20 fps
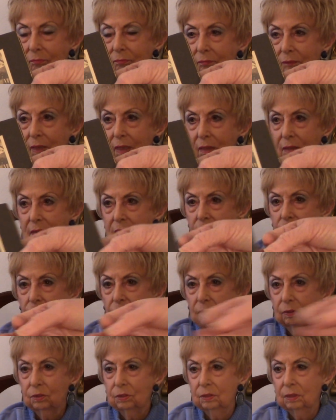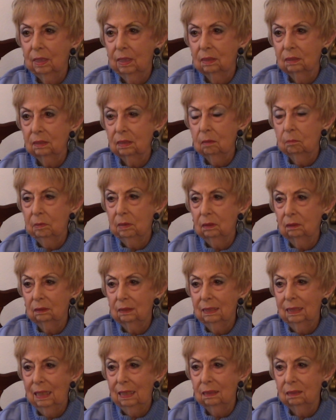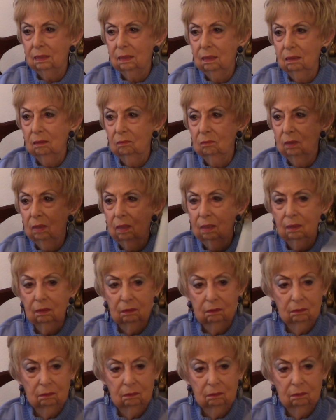that's the first house he built in 1909.